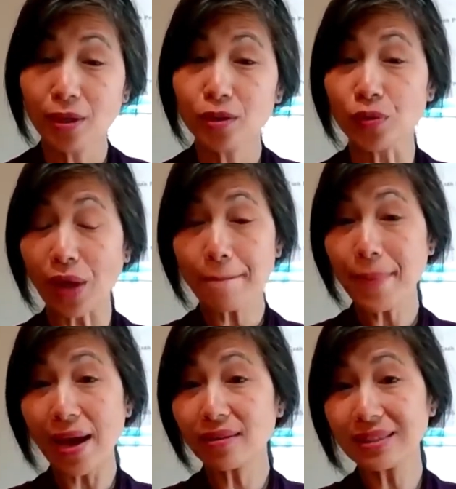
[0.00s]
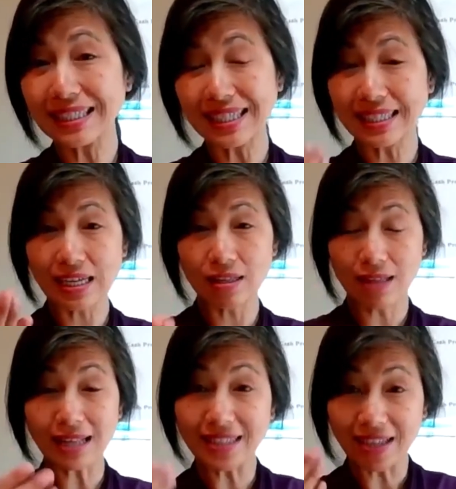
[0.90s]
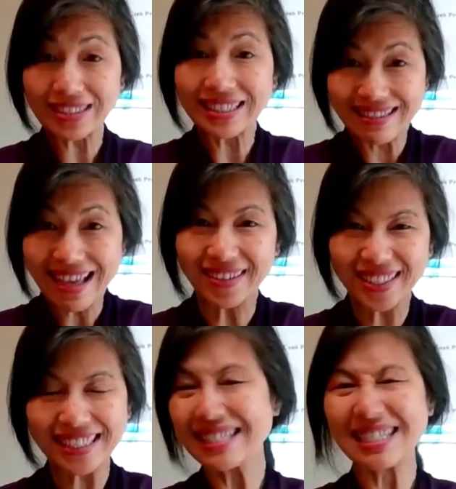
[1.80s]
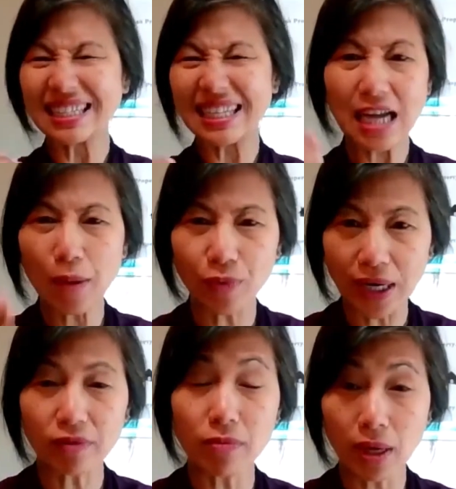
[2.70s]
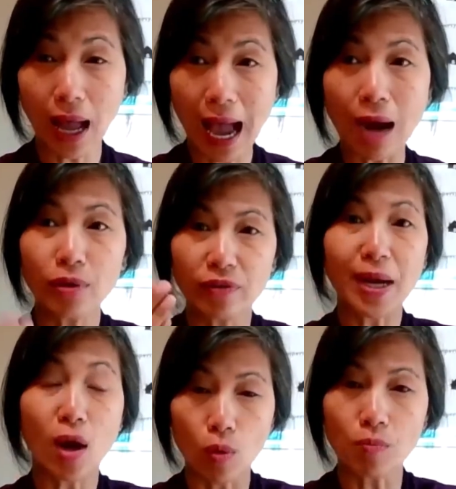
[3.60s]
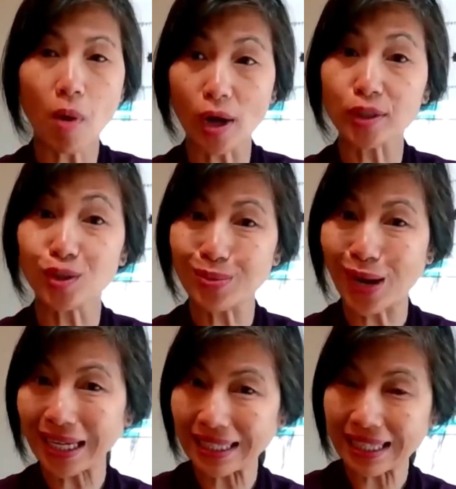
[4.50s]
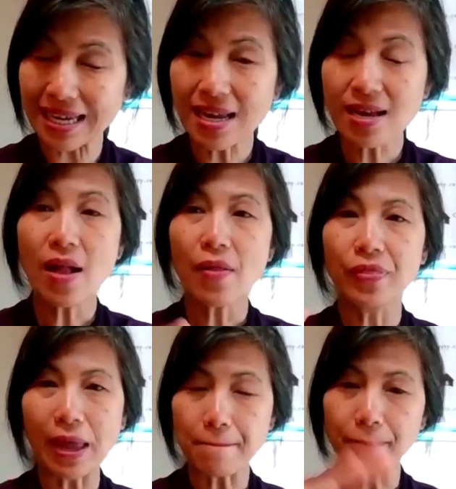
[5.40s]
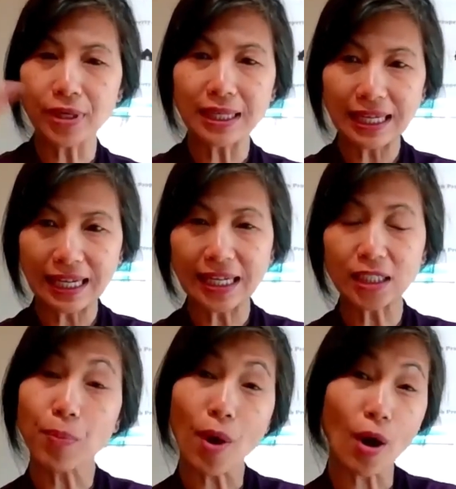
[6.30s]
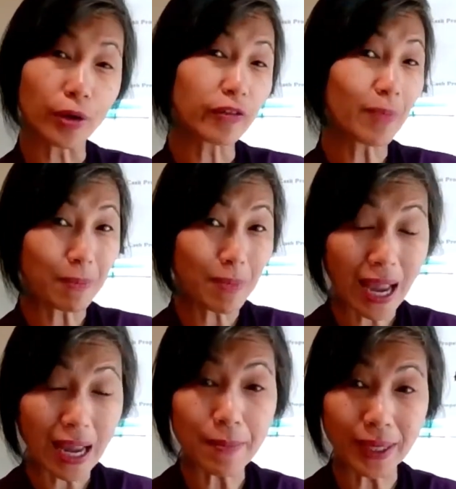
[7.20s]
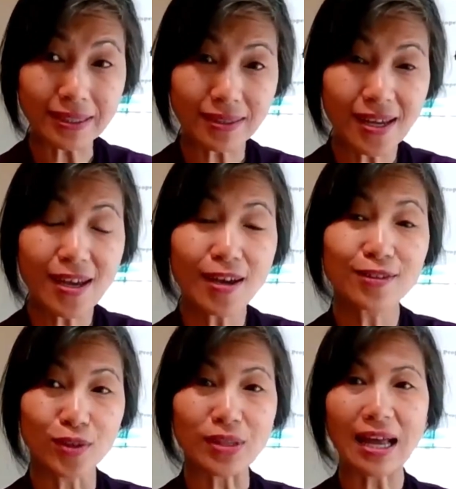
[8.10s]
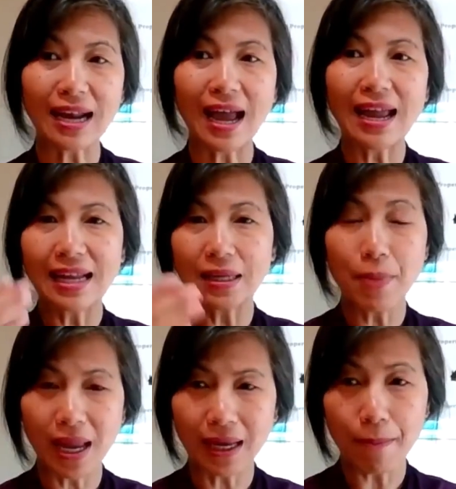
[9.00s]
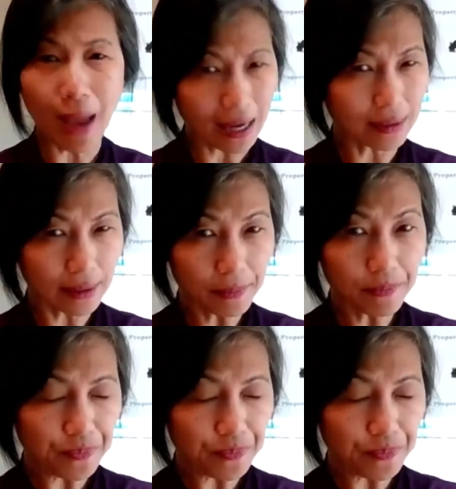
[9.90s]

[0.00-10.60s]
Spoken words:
So that penalty that 17,000 doesn't come right out of my own pocket directly. They put it in as part of my payment so that I end up paying it back to them.